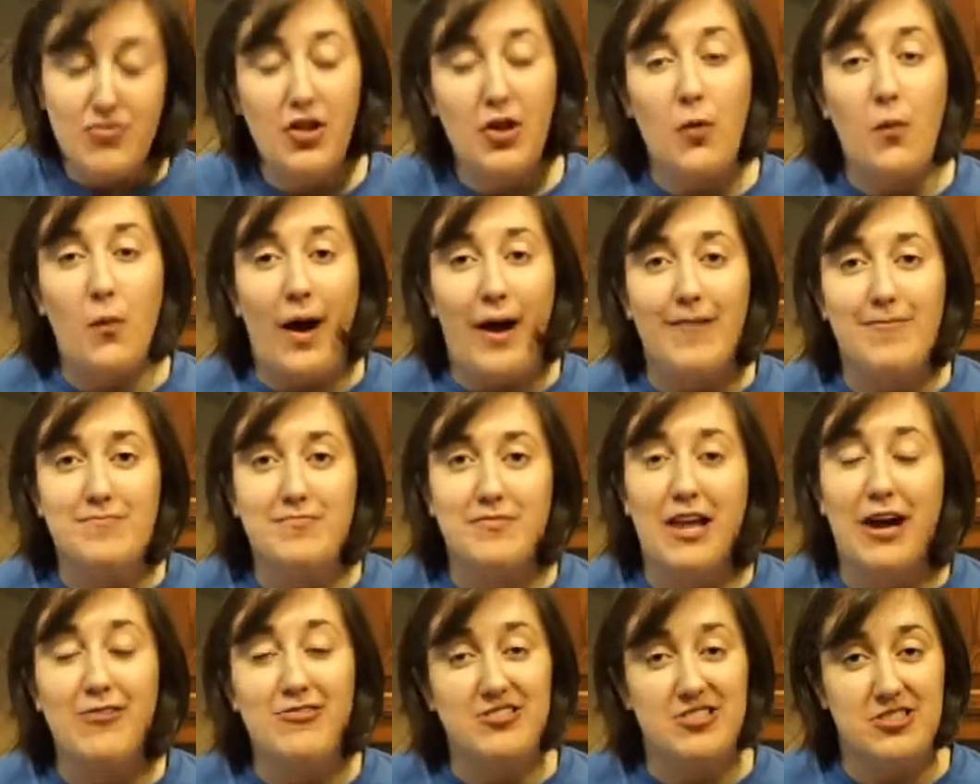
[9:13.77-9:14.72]
Wow,
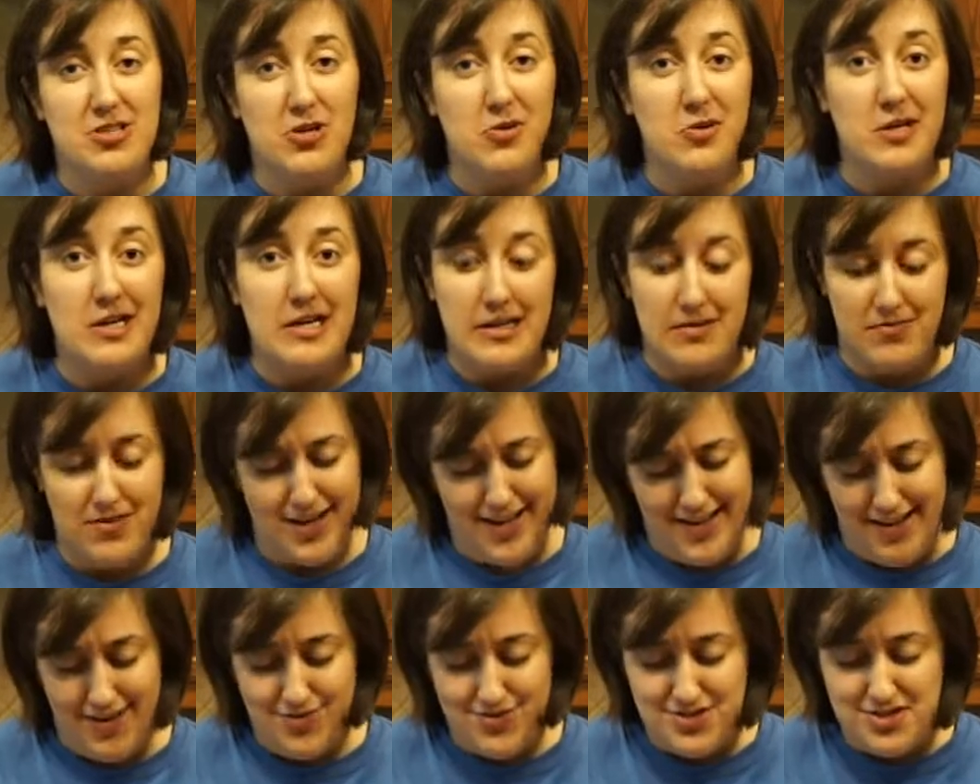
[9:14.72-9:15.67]
that was so good and
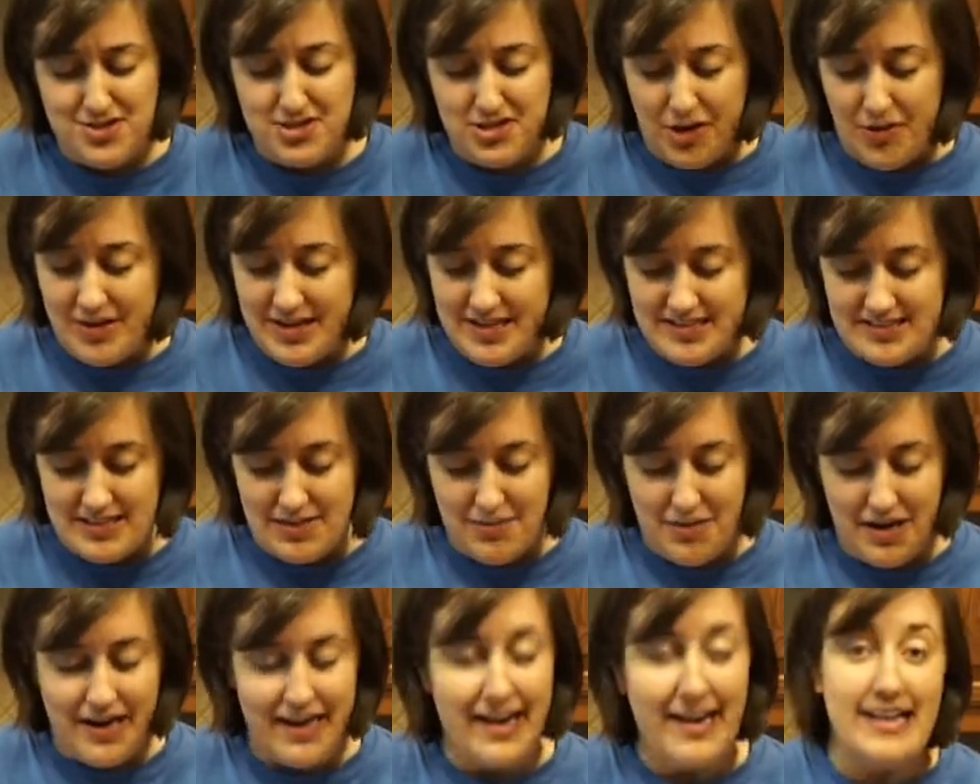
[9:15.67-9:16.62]
that was so easy to
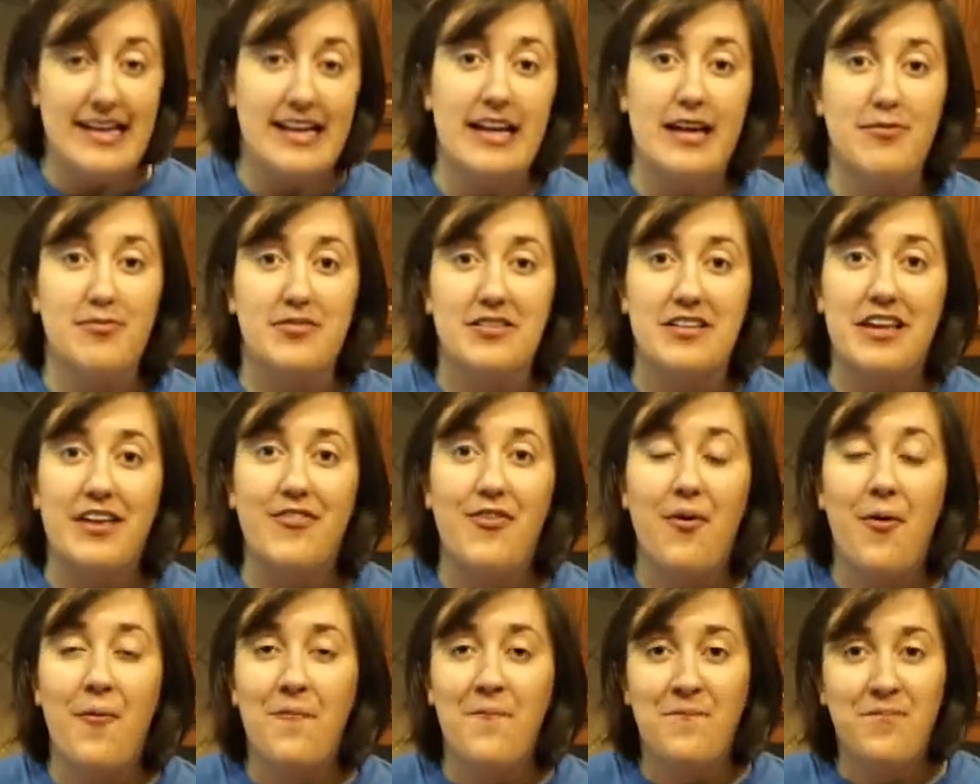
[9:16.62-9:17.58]
make. I can't believe
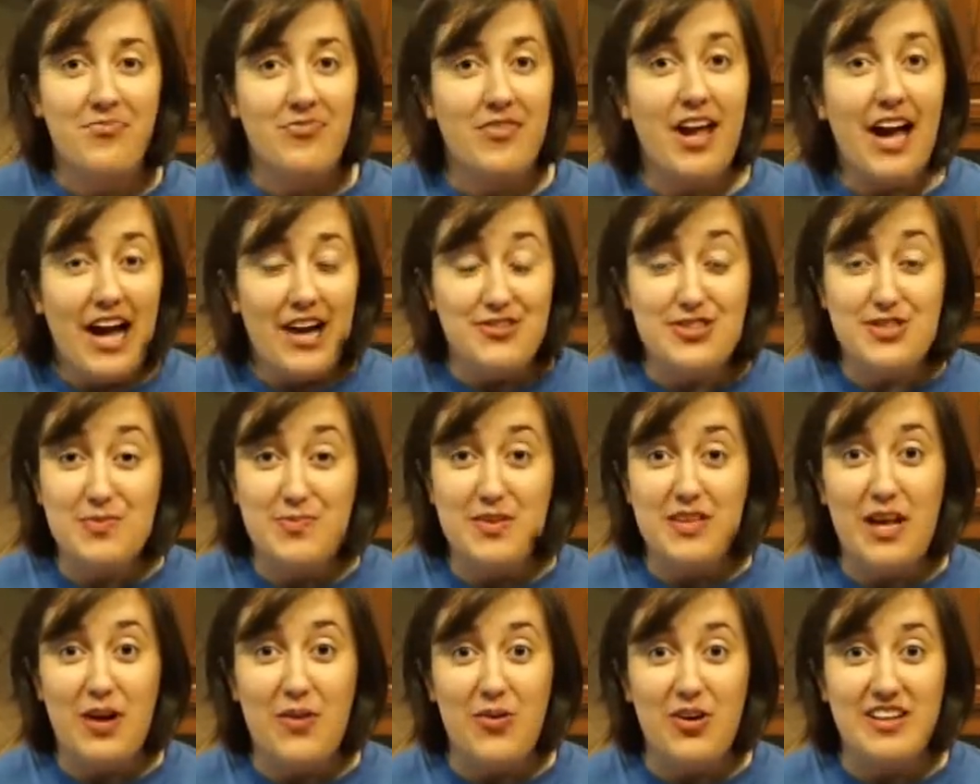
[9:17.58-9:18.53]
how simple
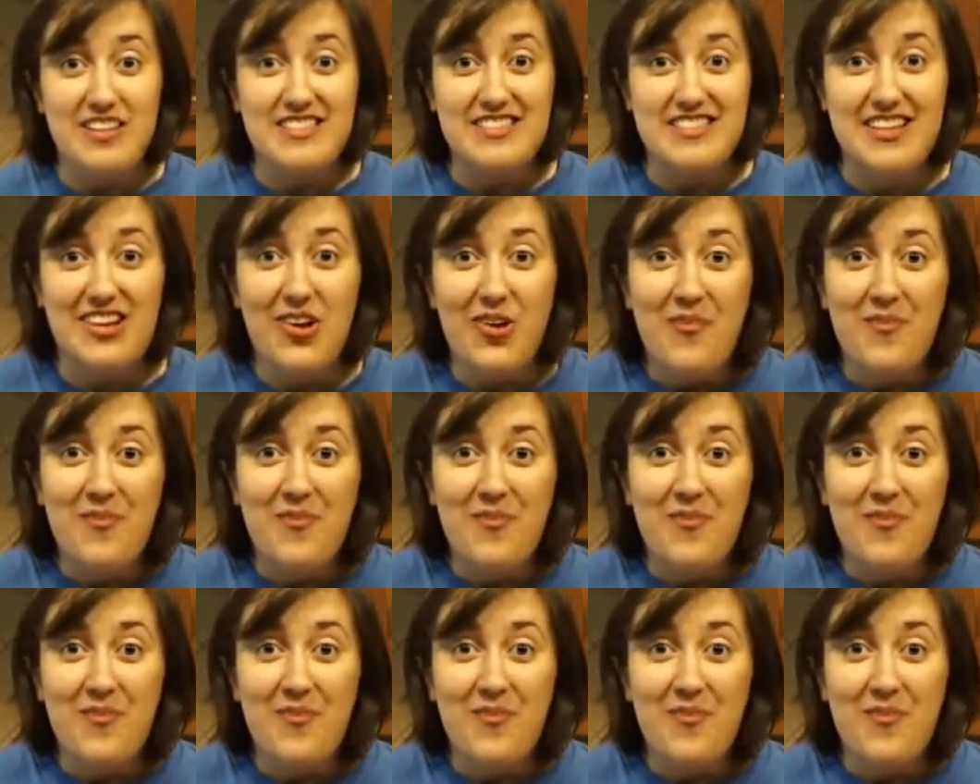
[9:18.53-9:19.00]
that was.